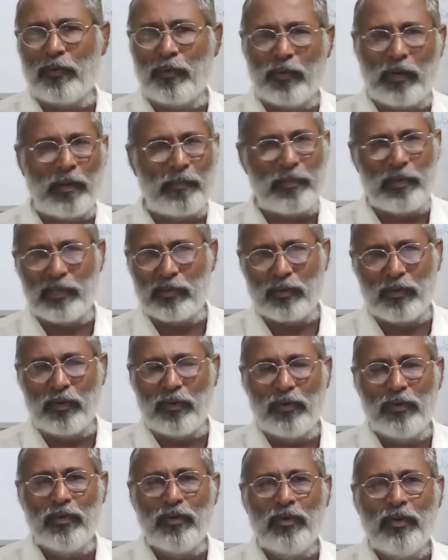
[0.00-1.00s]
You can please go.
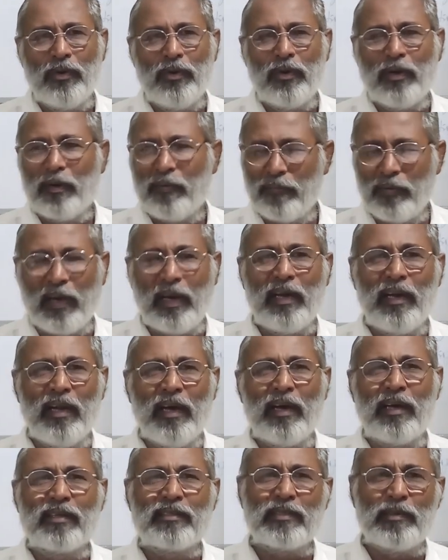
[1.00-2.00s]
I'll
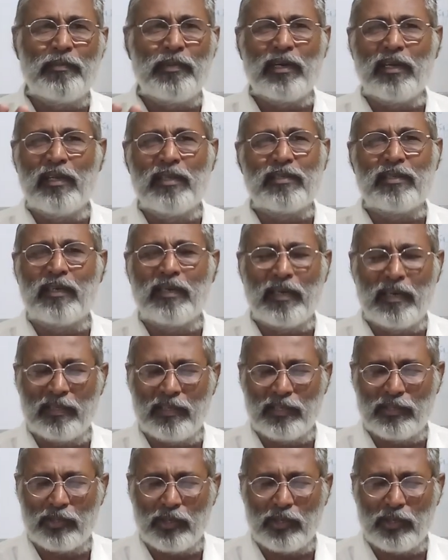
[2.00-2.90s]
hire somebody else and get this